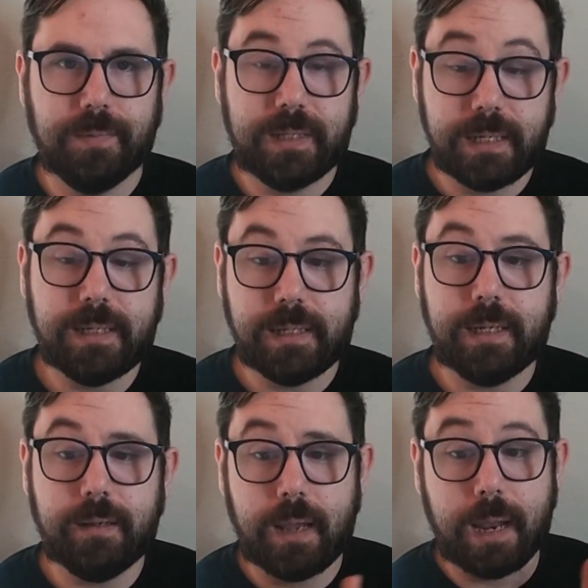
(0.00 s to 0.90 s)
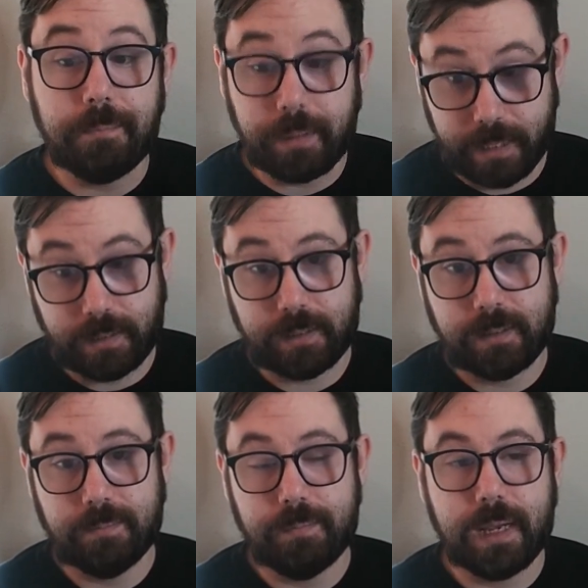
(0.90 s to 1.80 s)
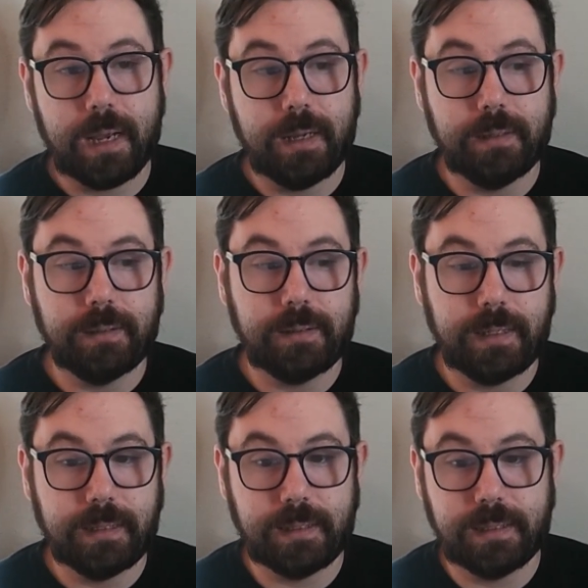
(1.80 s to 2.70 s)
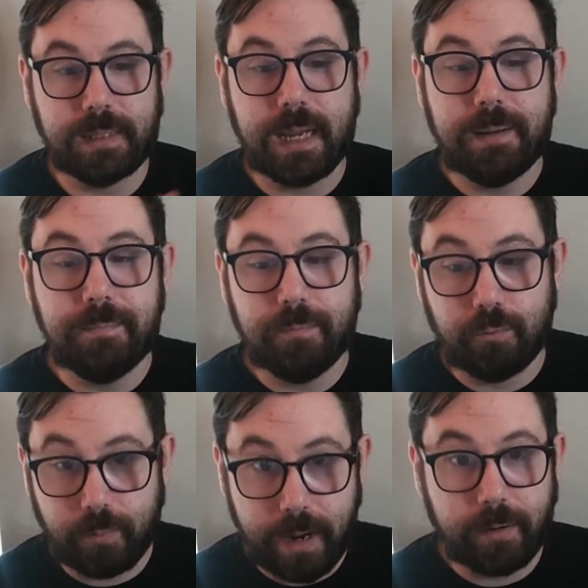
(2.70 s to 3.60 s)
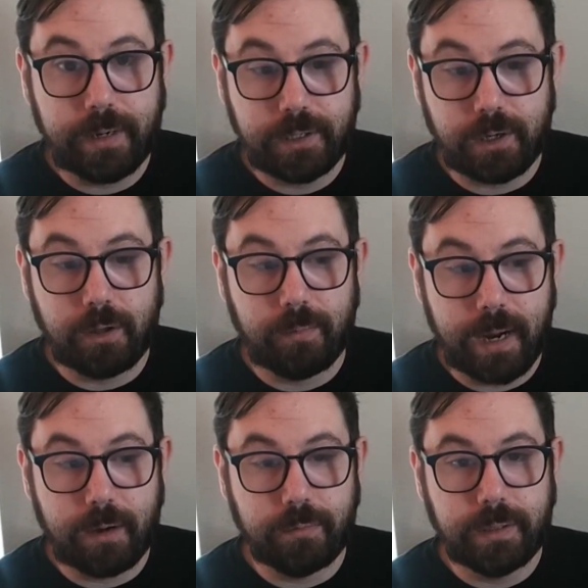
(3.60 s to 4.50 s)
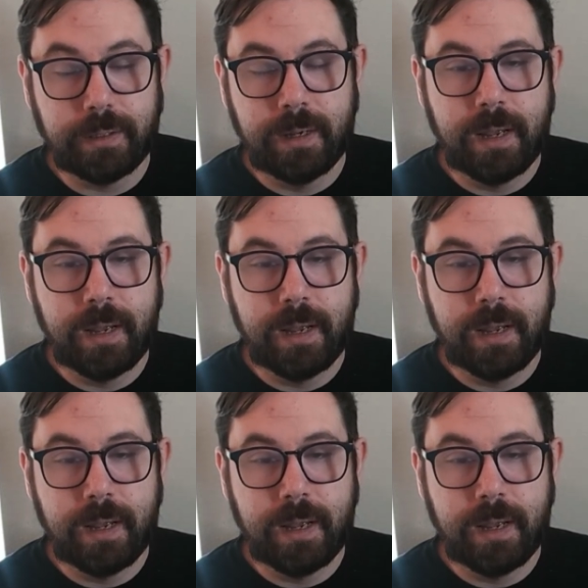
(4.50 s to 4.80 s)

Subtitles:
CC and Blitz because it's the same rarities all around.